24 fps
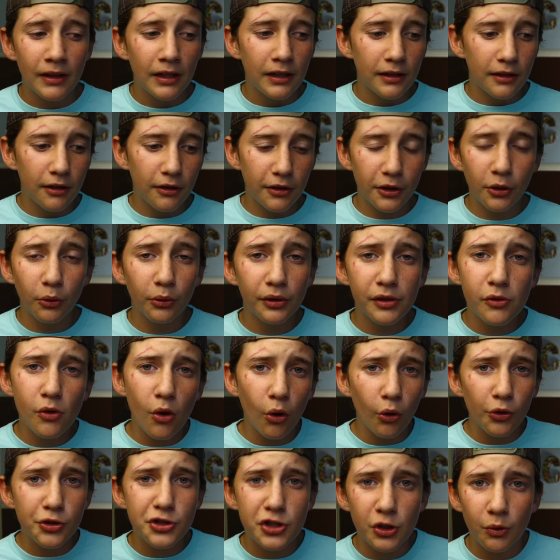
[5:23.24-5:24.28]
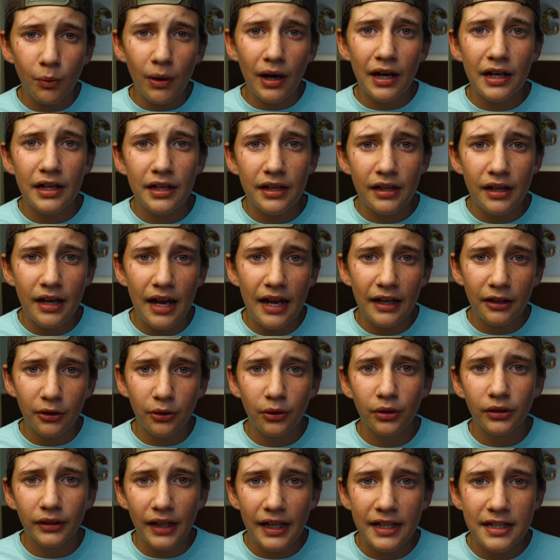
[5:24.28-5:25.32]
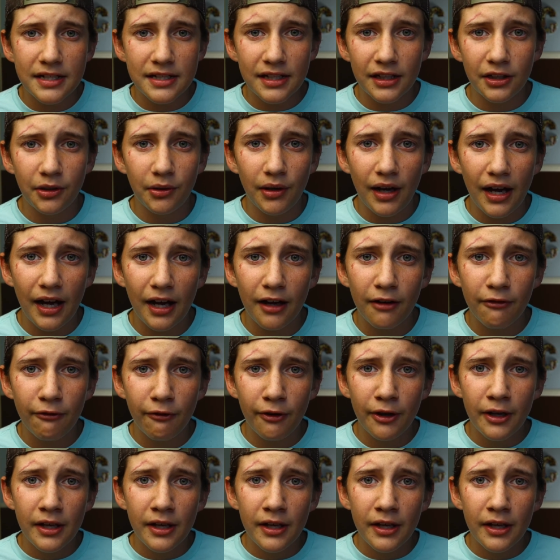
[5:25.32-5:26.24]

The only ultra wide angle lens that you have